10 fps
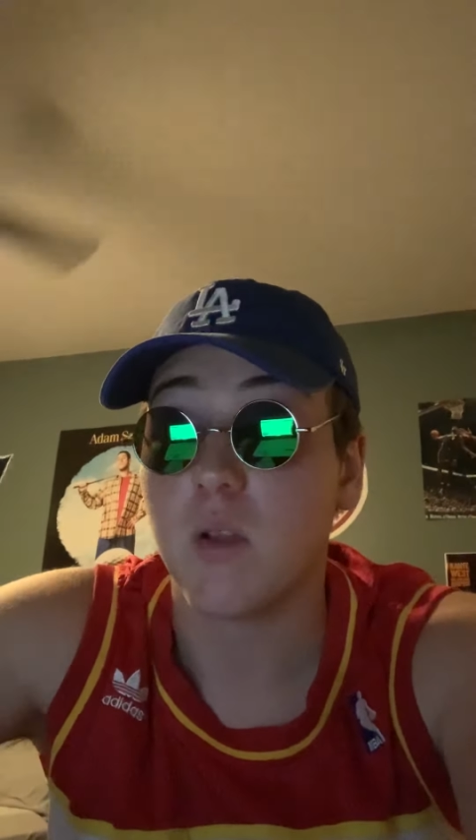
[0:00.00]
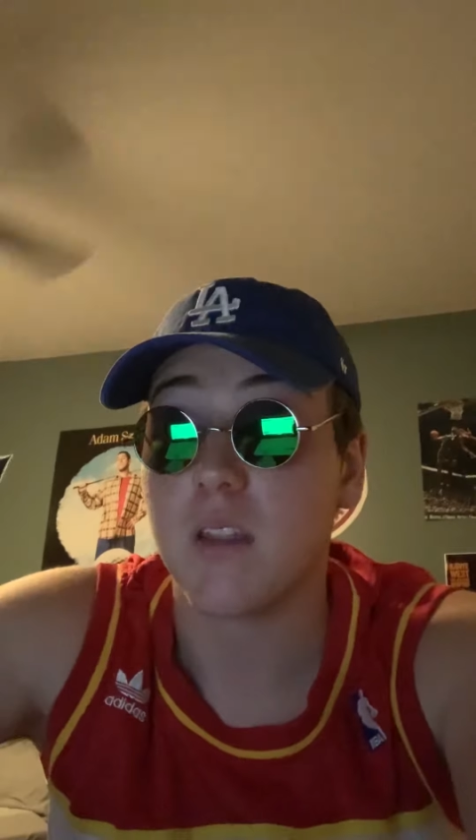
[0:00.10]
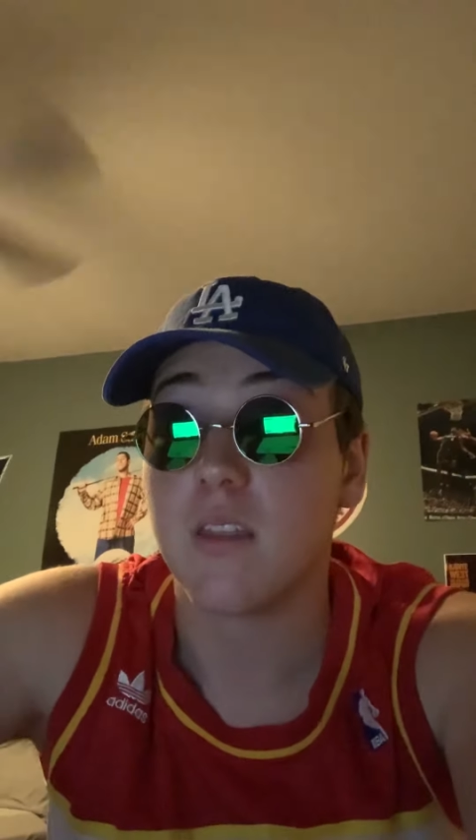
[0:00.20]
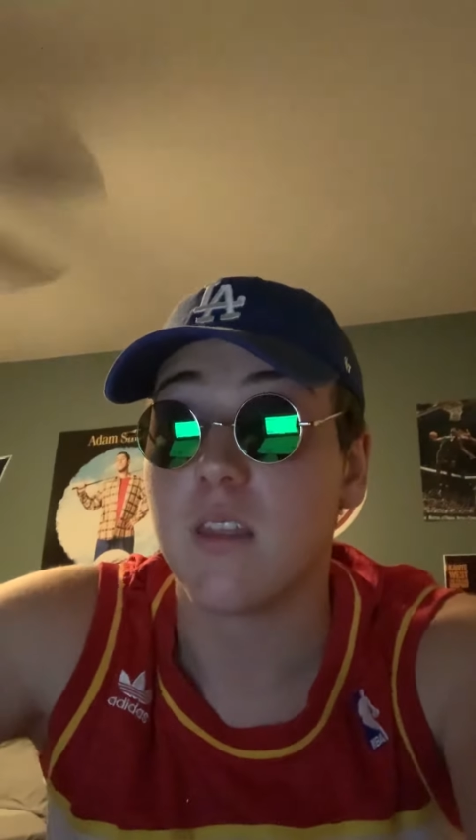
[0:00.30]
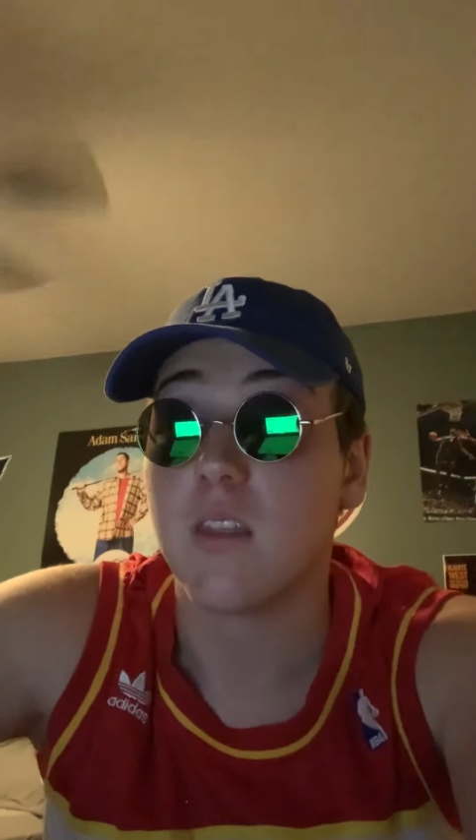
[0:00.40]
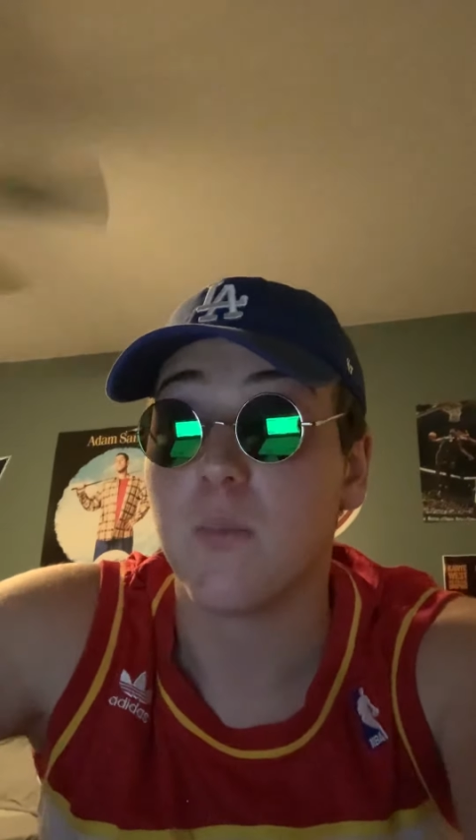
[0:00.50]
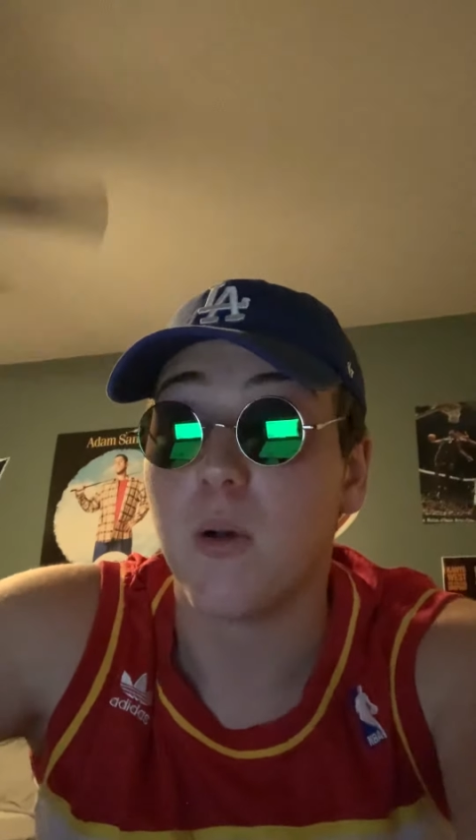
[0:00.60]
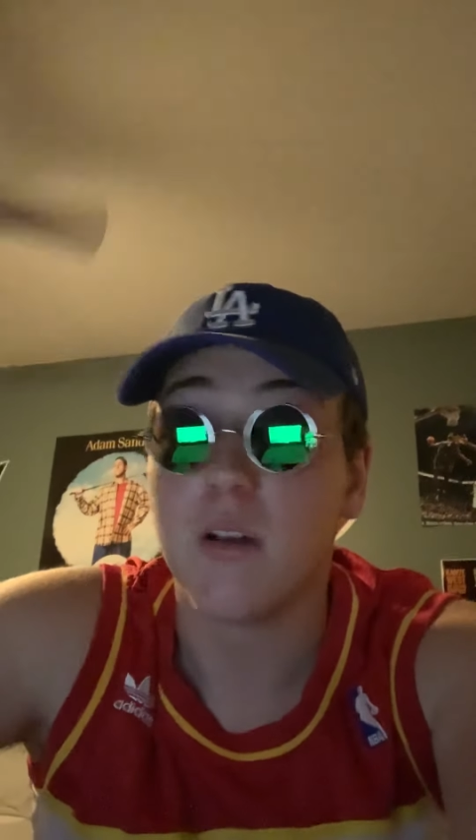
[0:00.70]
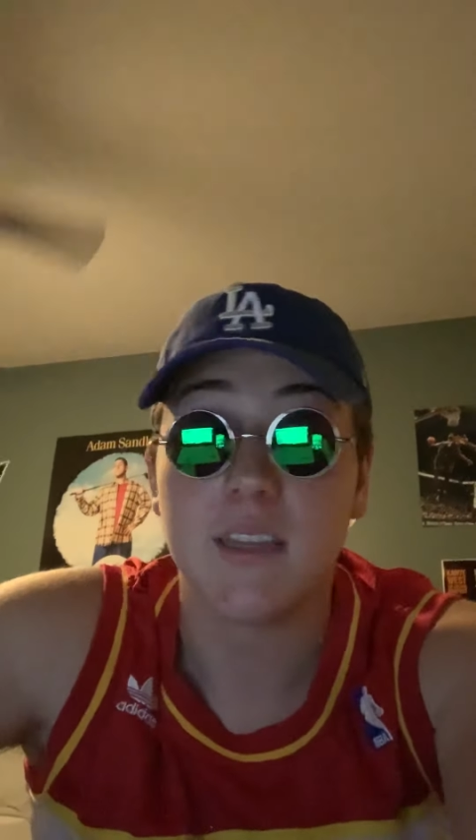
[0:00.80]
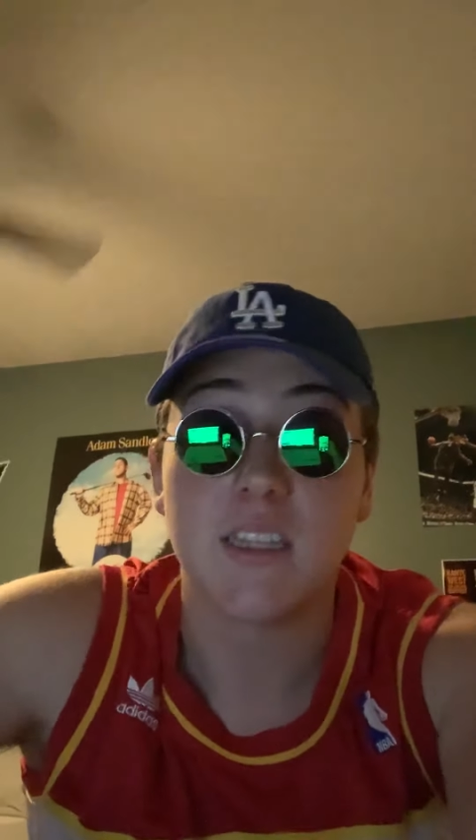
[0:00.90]
with the
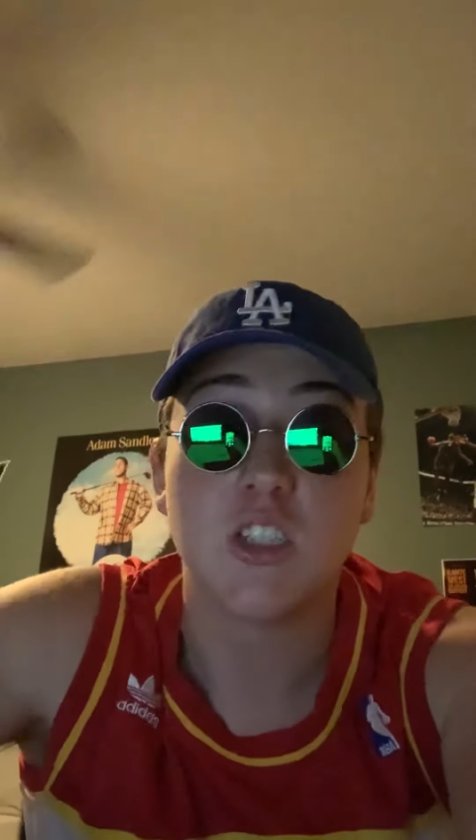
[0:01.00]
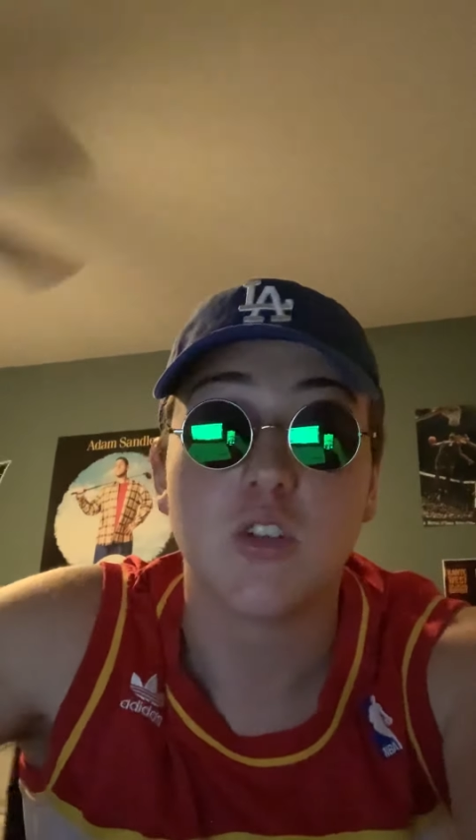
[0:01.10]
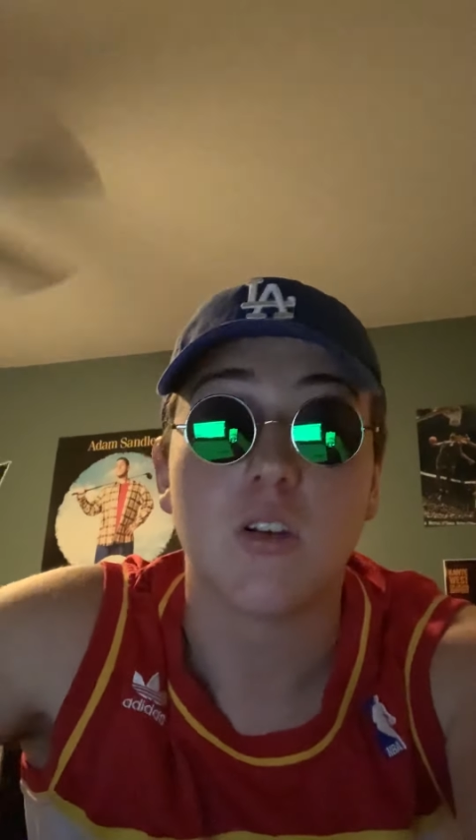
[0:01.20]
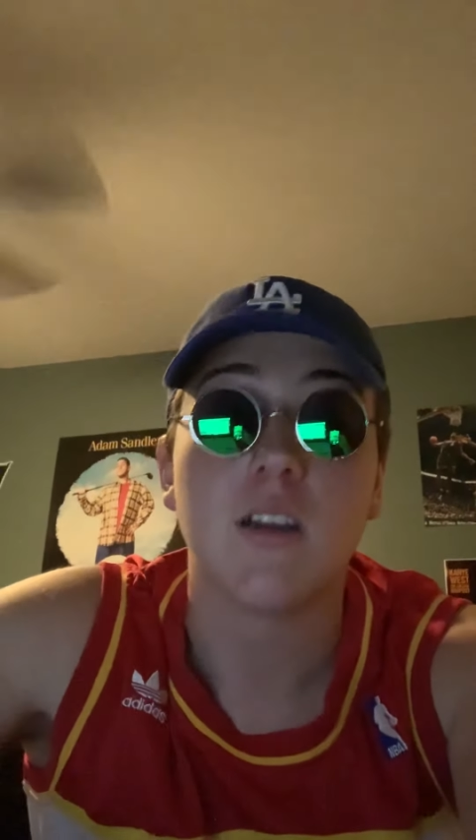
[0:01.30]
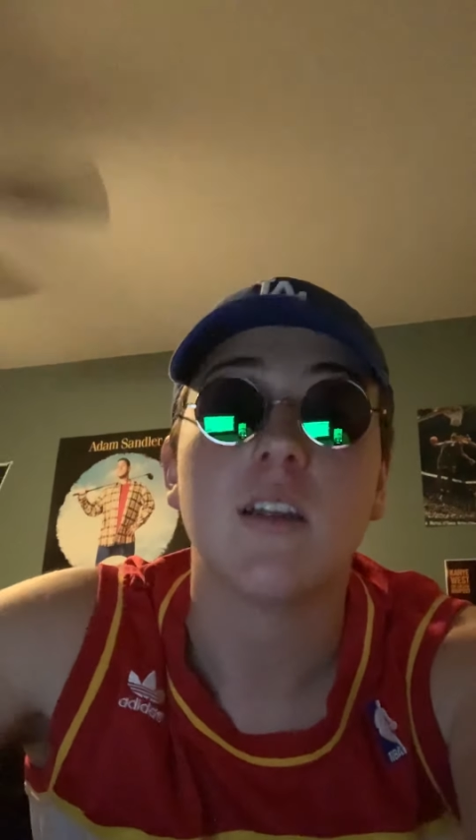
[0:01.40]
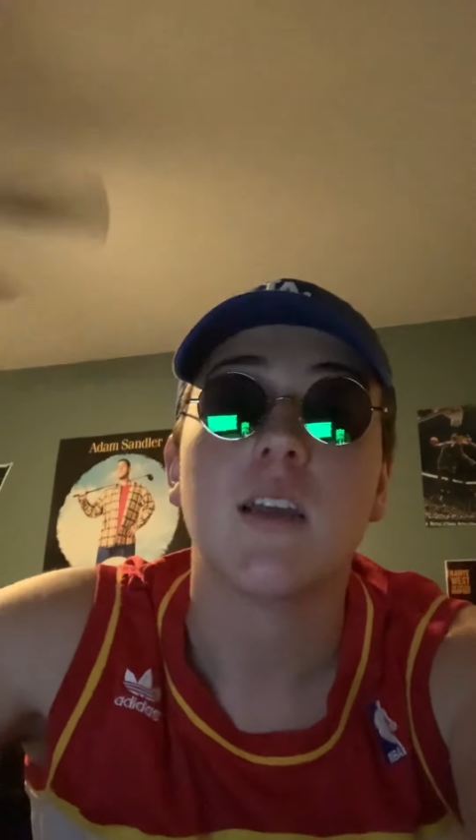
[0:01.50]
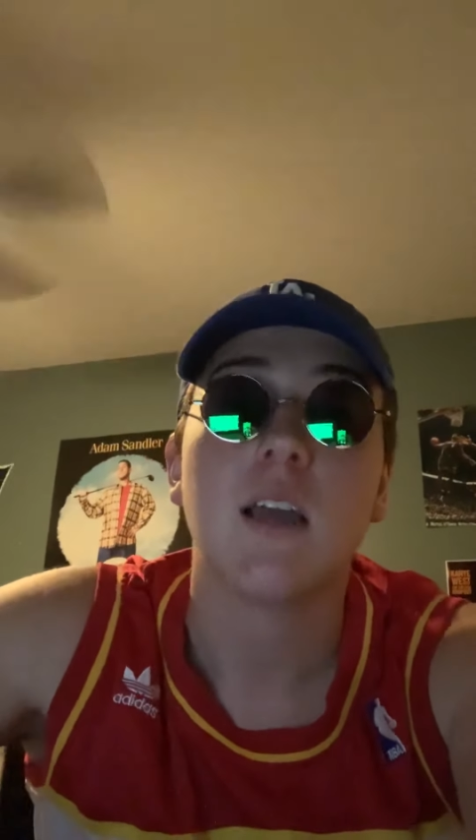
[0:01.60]
bullet than the shooter.